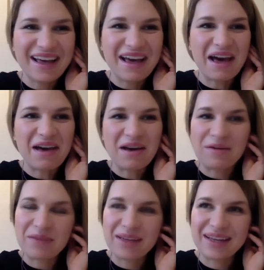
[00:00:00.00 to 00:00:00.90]

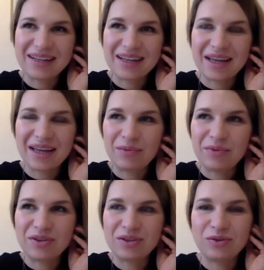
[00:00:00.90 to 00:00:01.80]
And I
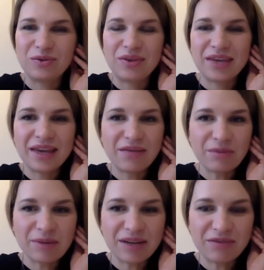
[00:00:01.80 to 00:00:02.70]
wanted to thank
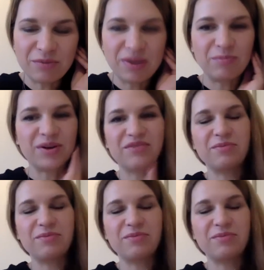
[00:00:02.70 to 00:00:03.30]
everybody for being part of